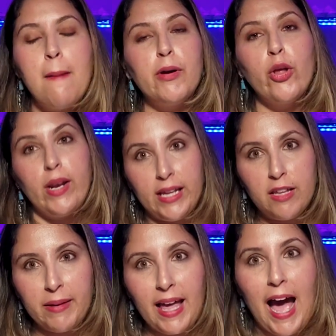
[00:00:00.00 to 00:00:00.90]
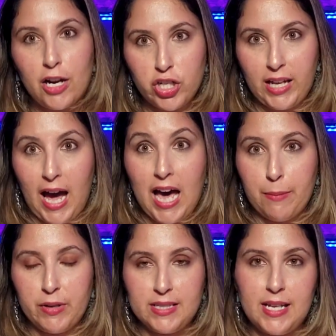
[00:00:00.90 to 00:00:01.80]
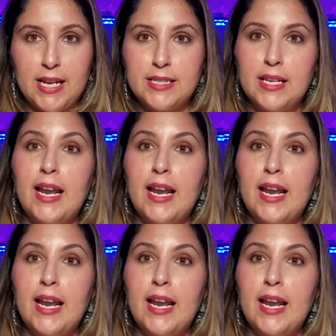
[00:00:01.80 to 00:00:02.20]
but you need to be actually kind of precise.